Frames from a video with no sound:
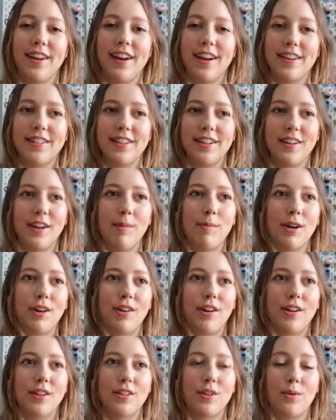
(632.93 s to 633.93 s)
I did come
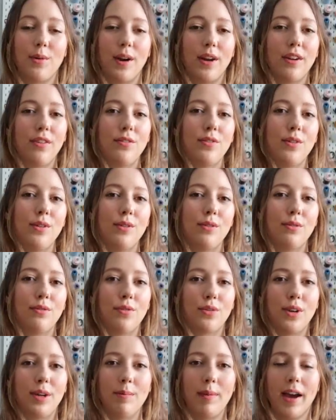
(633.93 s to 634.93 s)
across quite a few
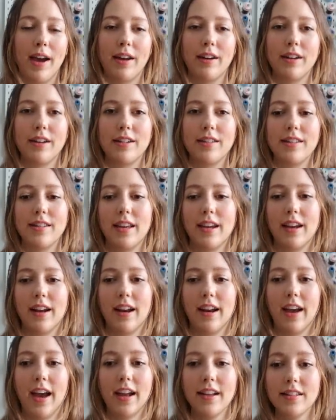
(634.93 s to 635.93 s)
free patterns that
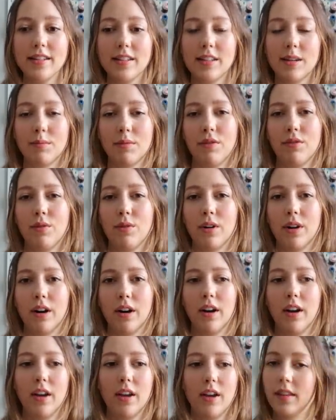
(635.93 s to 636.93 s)
I hadn't seen before